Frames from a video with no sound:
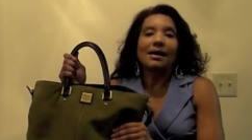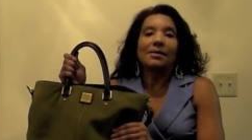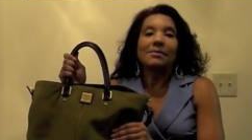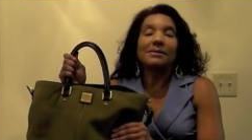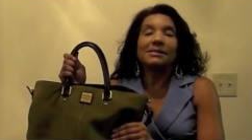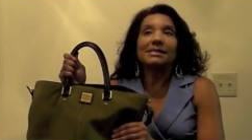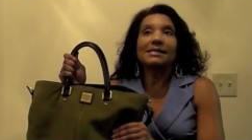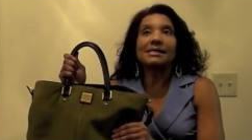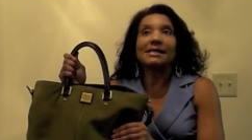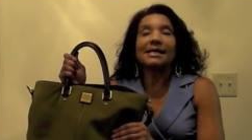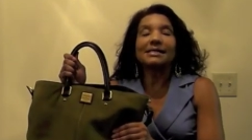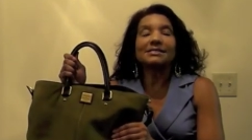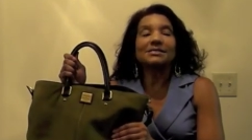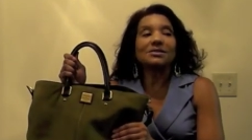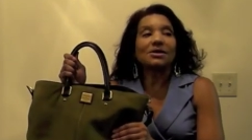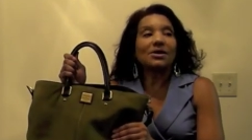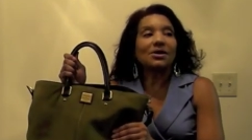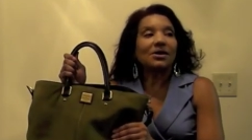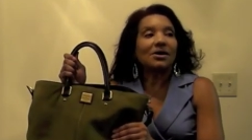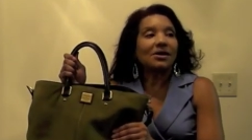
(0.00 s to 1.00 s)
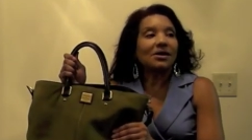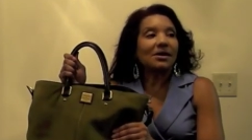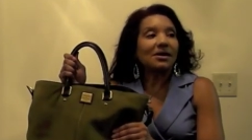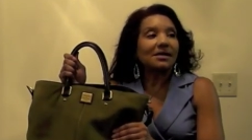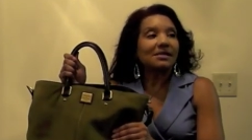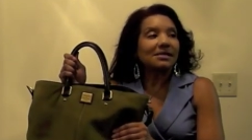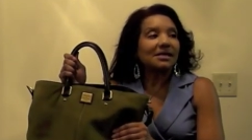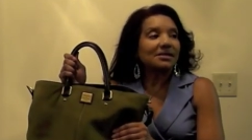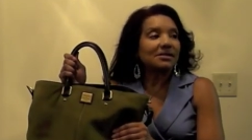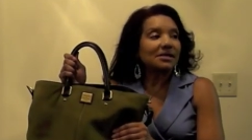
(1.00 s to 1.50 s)
But then I saw
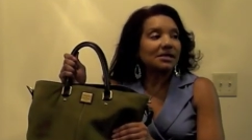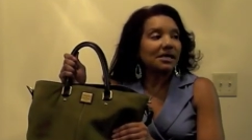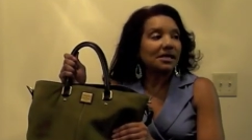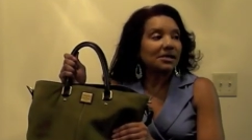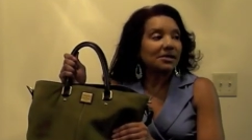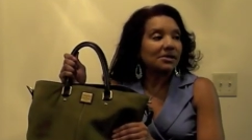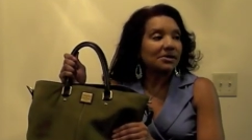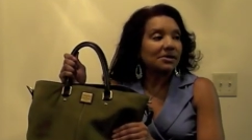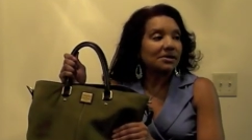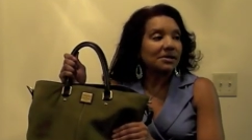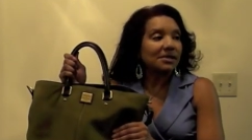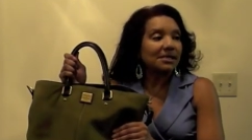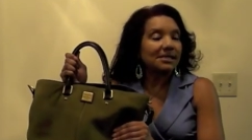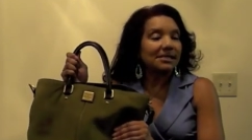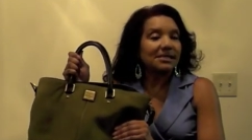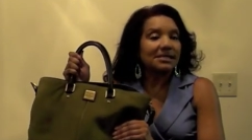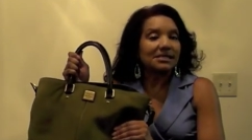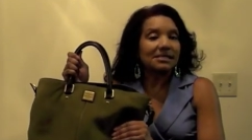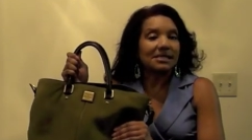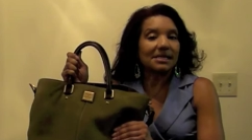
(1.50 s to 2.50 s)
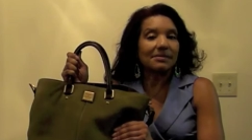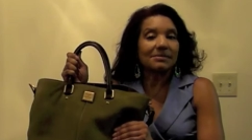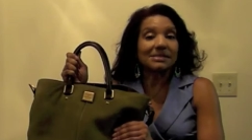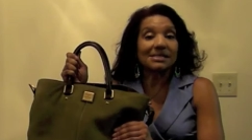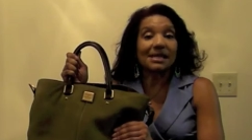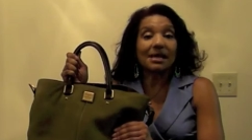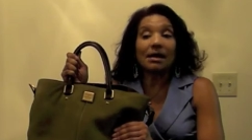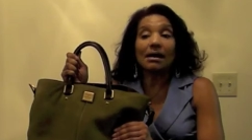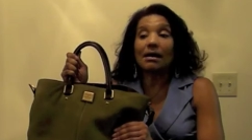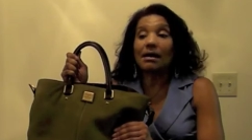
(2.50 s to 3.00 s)
another color in this. I was
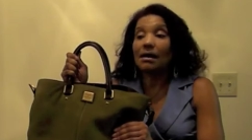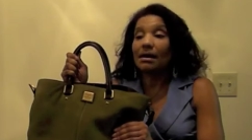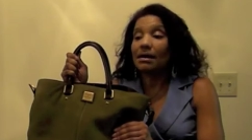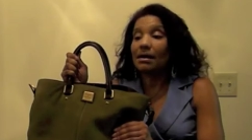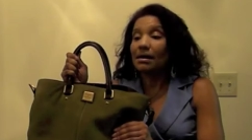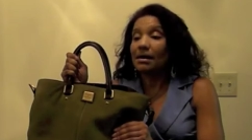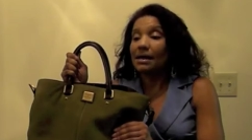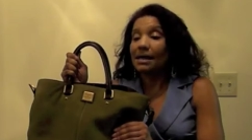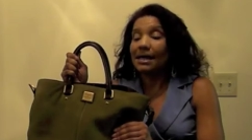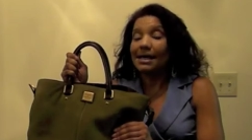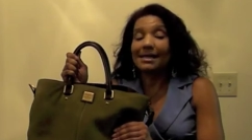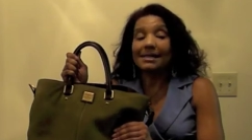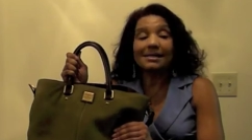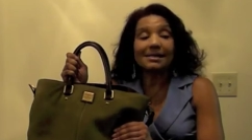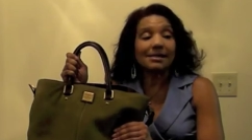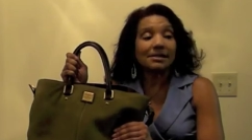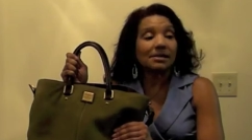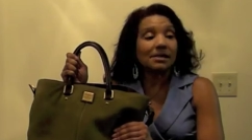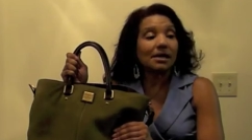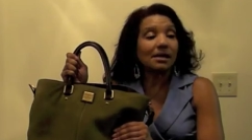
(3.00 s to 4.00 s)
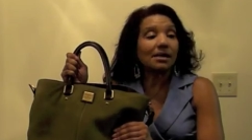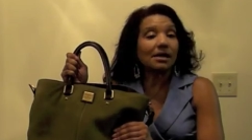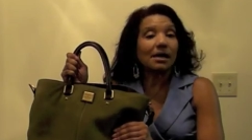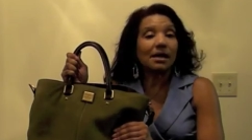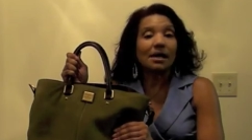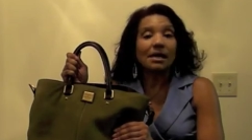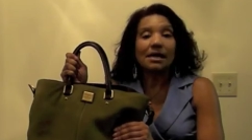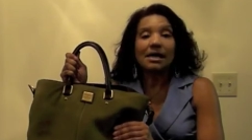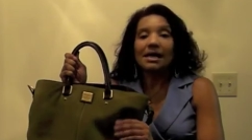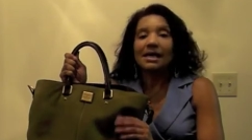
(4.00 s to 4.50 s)
like, oh. And another color.
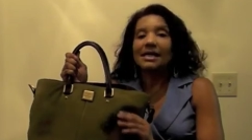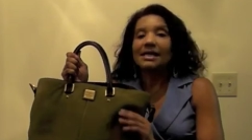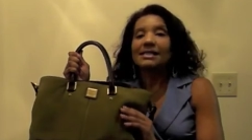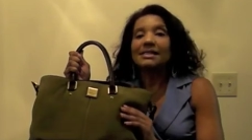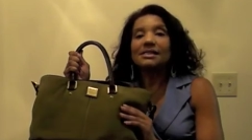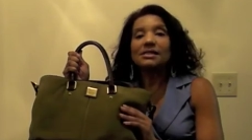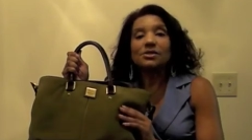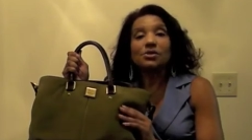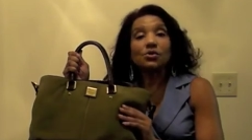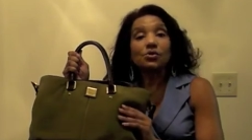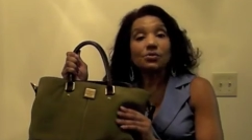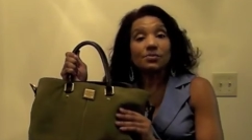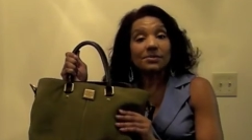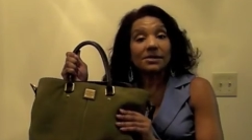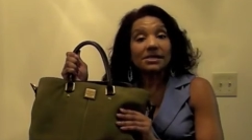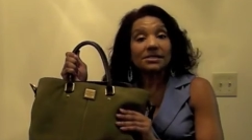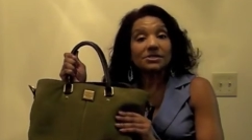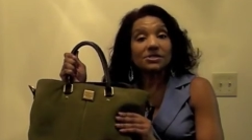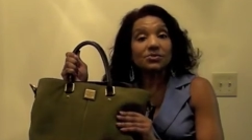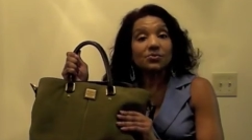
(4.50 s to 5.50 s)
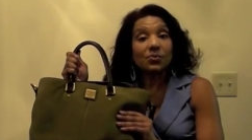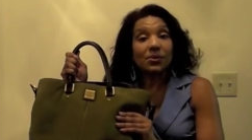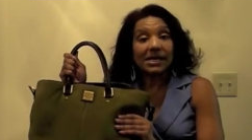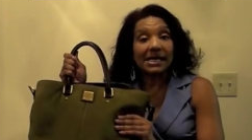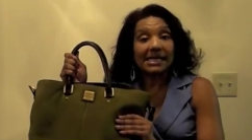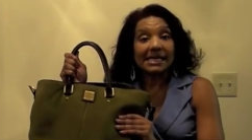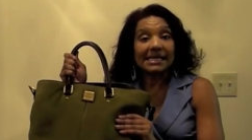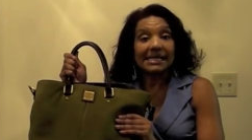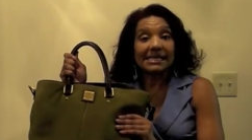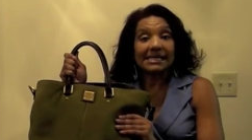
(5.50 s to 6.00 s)
Oh. Nubuck
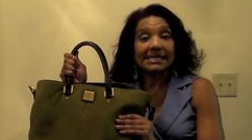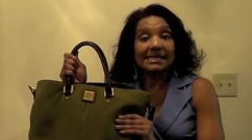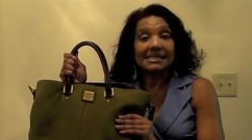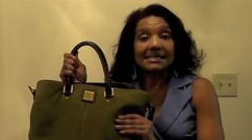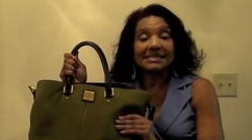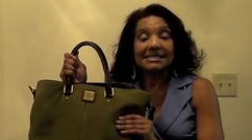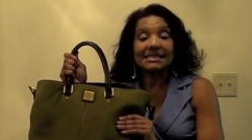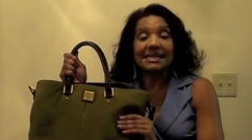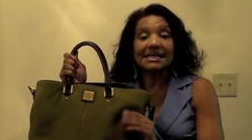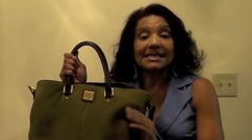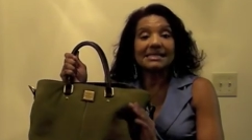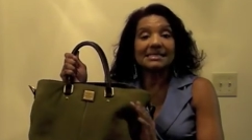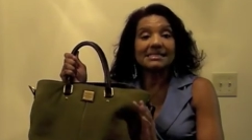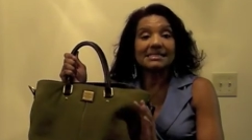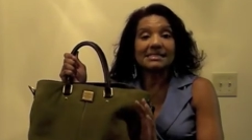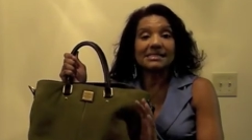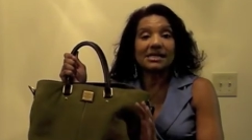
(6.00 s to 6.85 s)
Suede takes